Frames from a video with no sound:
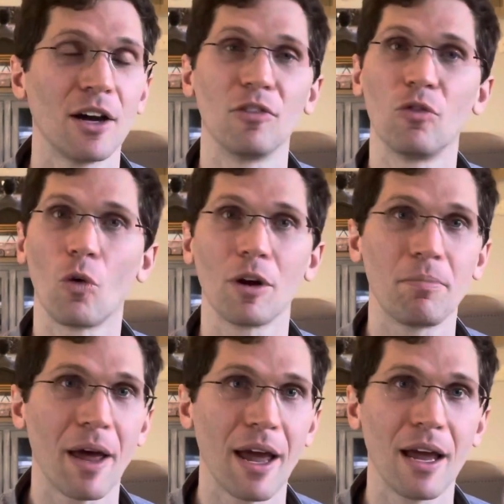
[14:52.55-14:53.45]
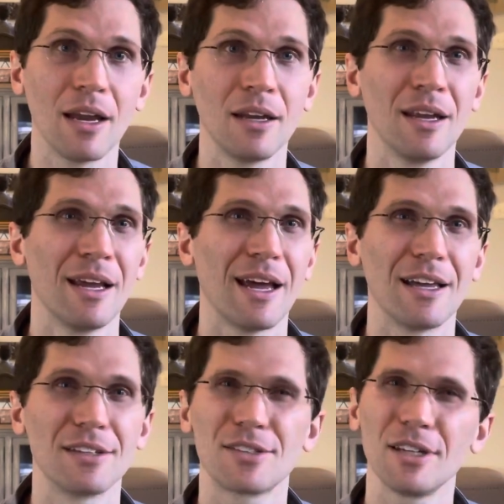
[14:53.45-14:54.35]
Avoid pain
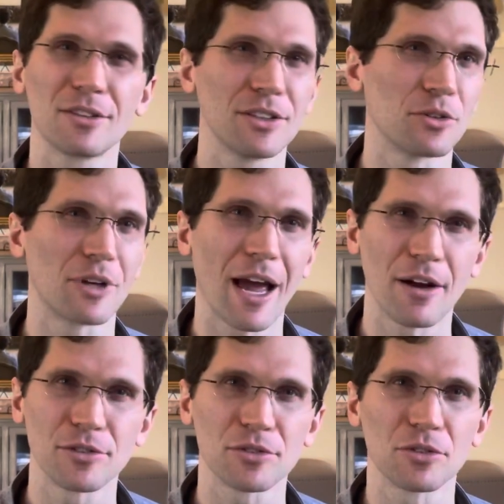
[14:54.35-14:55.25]
and seek legal counsel.